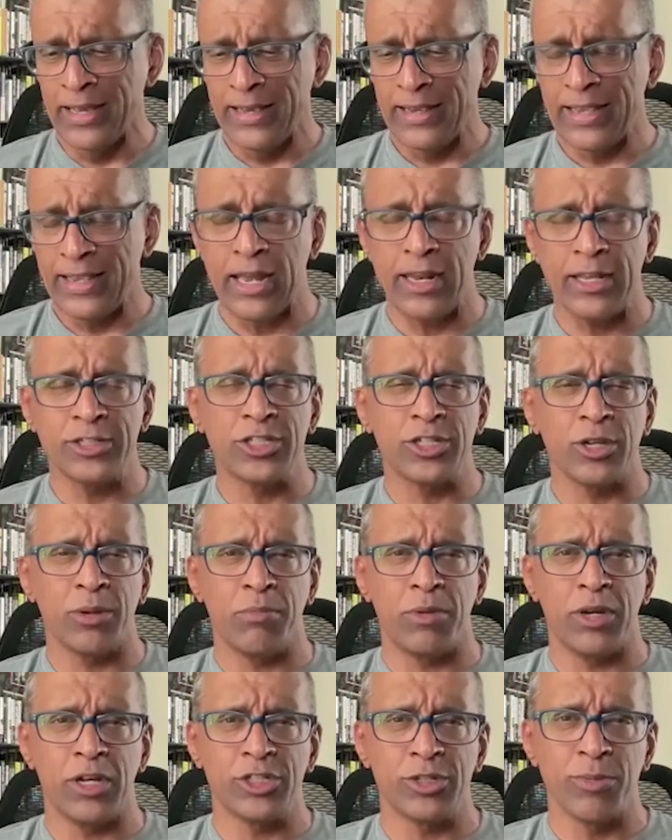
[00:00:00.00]
getting some
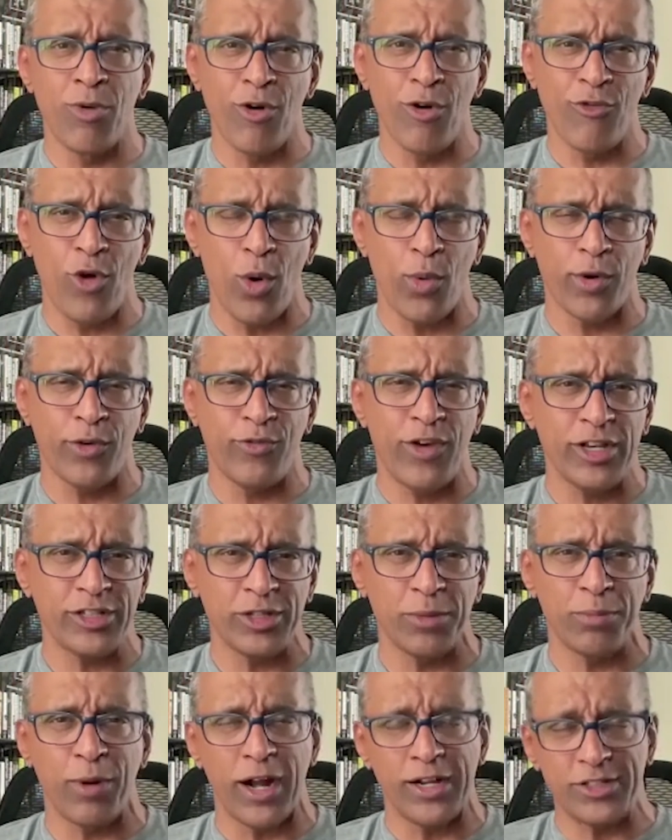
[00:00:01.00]
more forward
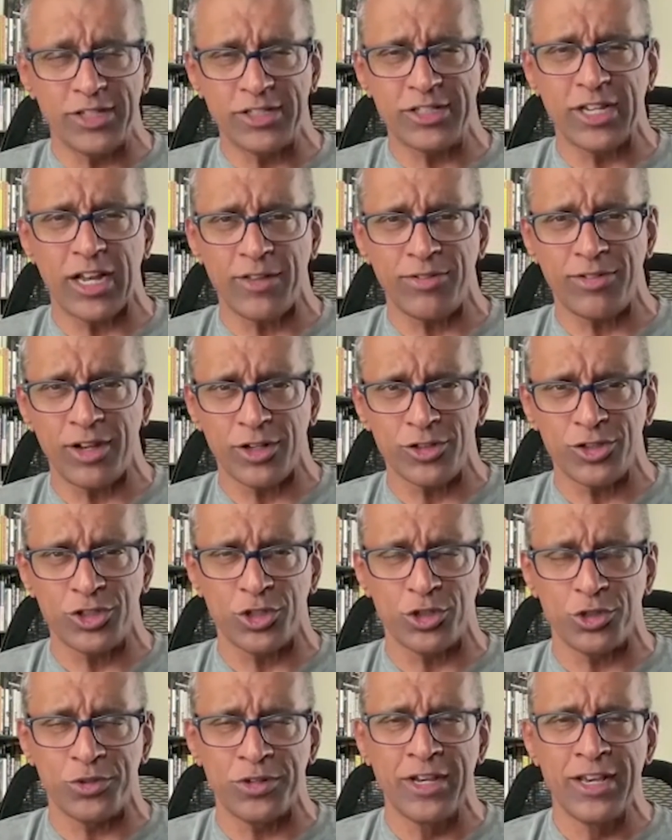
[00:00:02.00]
facing projects out there
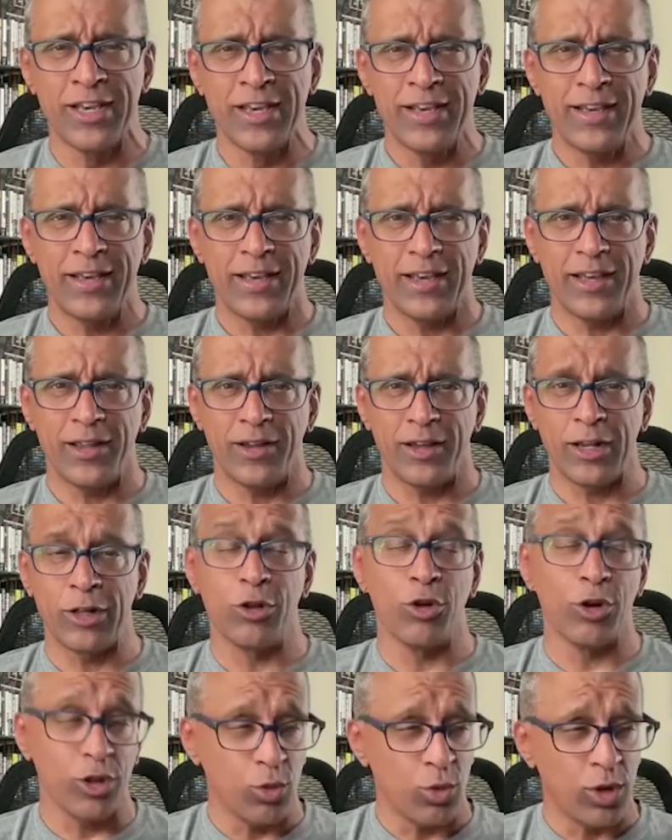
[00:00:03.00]
soon,
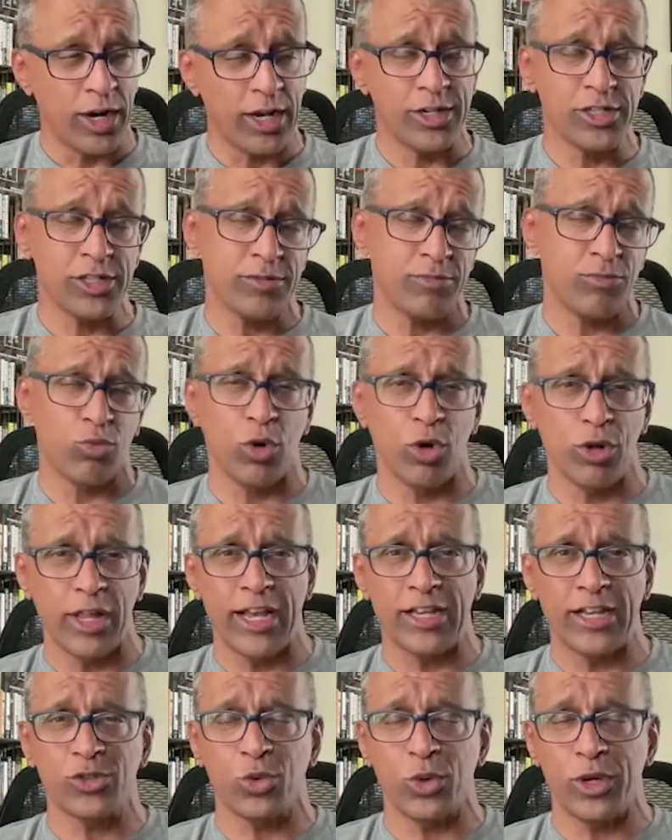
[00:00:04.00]
including the one I just wrote
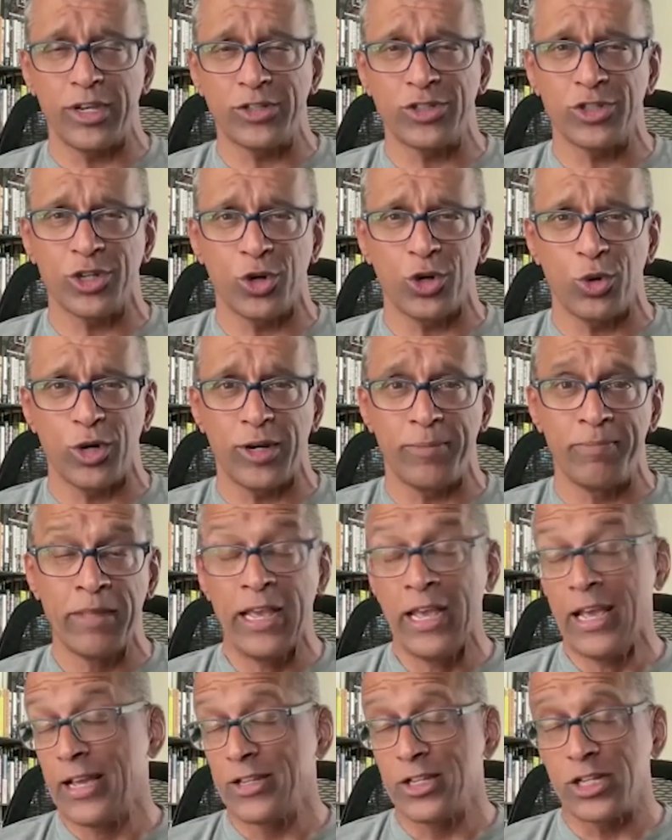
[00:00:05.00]
last week. So
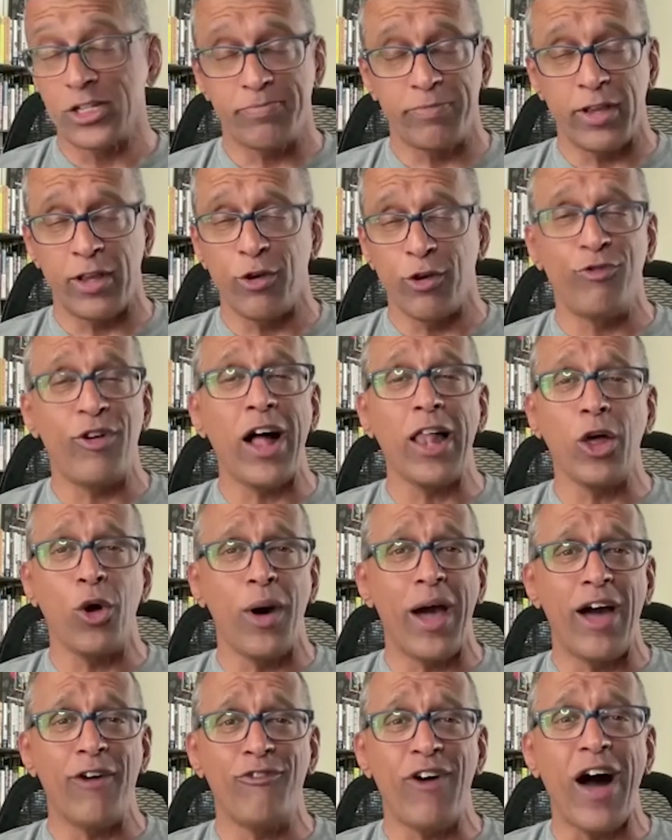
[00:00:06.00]
just
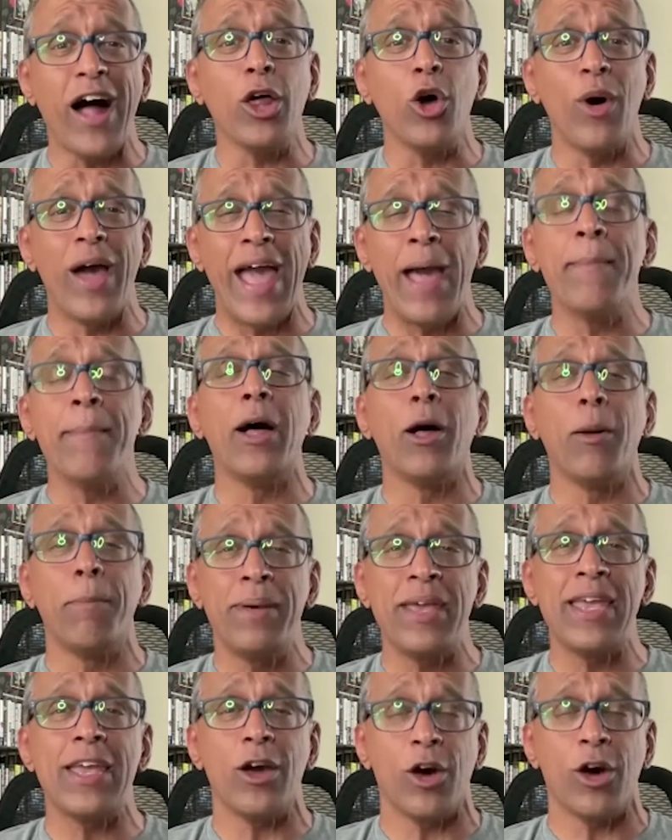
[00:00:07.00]
follow
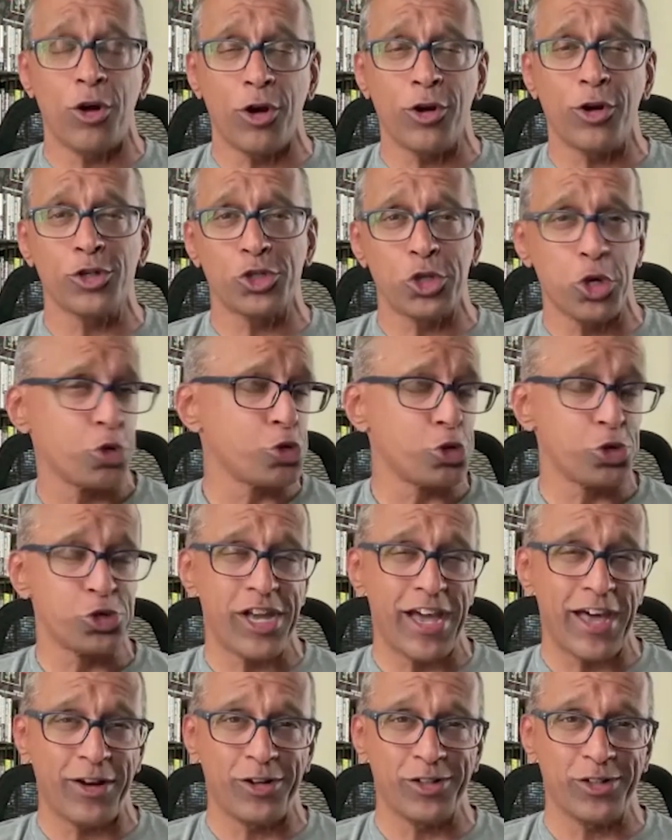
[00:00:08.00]
MLB on all your social
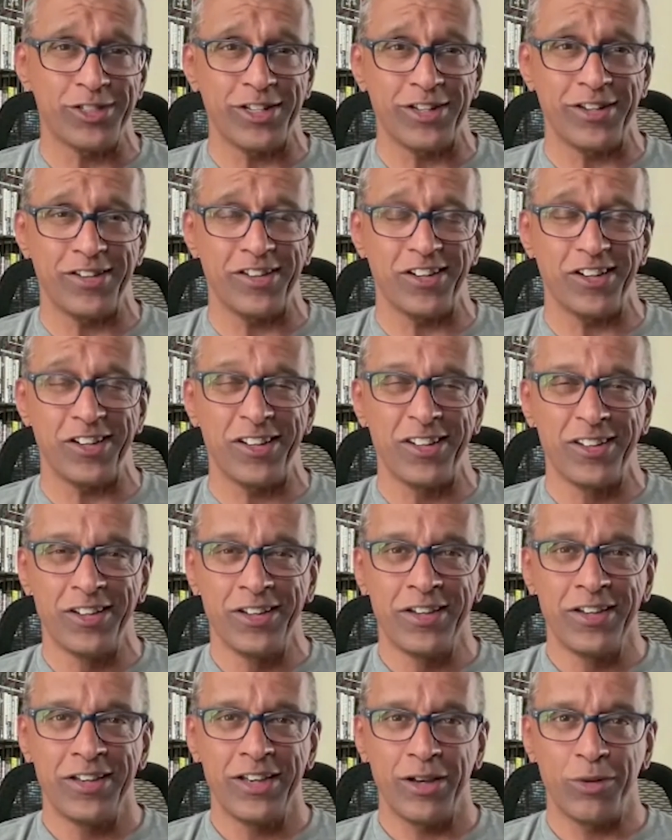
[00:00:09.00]
channels, and
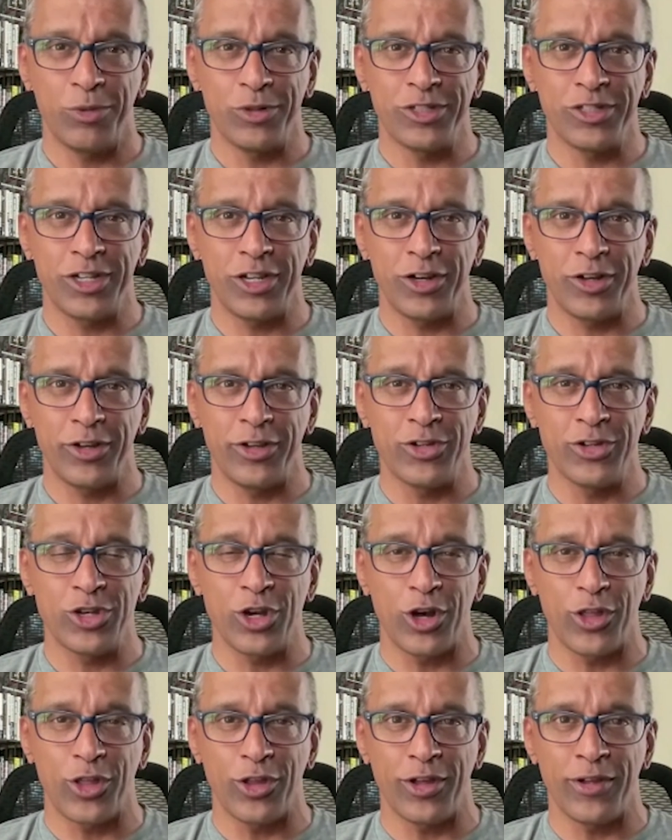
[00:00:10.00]
we'll see
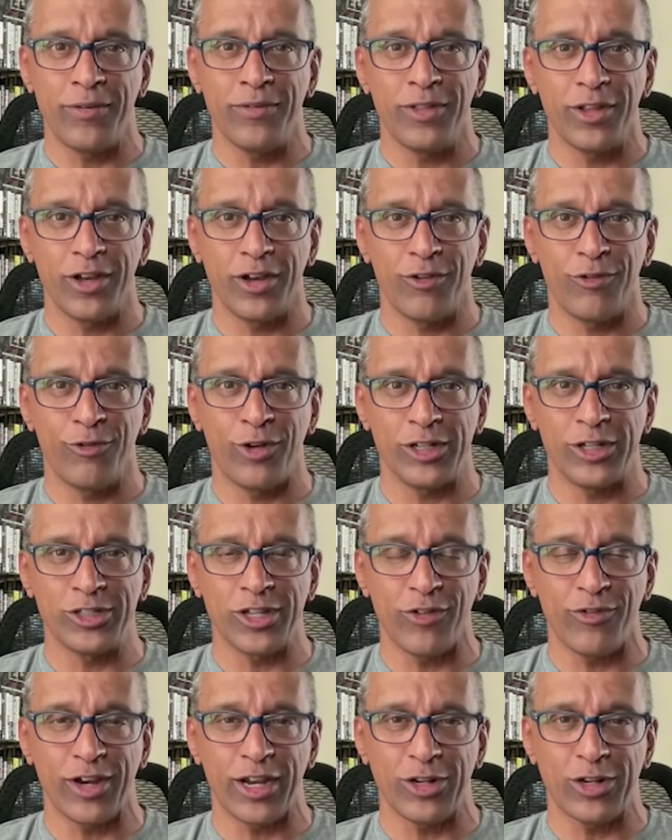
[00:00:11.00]
all the fun
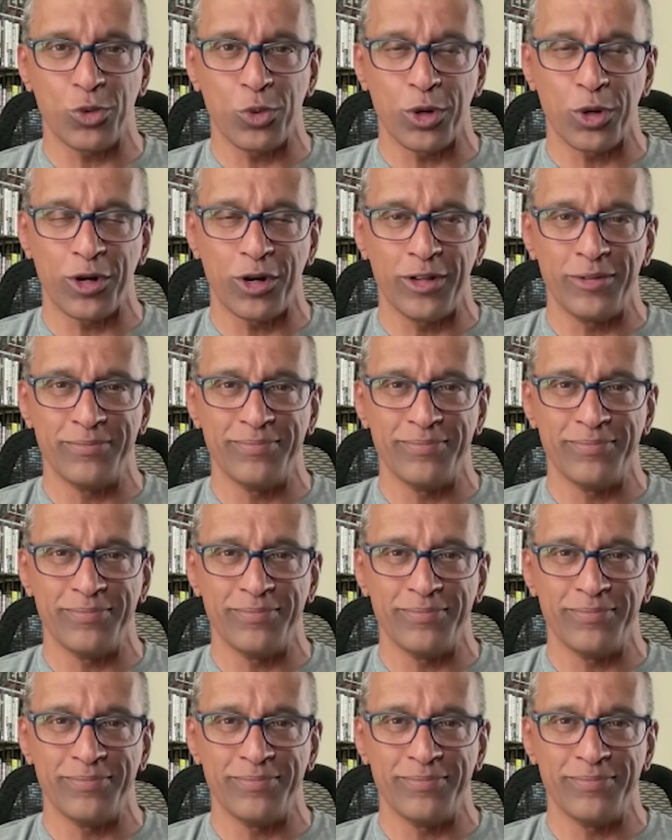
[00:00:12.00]
stuff I get to work on.